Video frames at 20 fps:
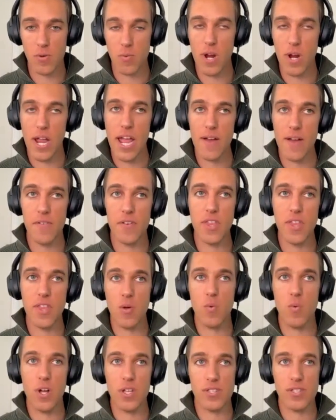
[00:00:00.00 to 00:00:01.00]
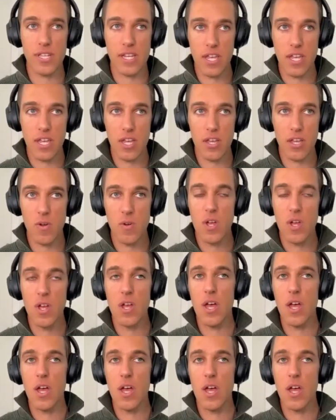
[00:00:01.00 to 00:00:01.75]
where everything wants to kill you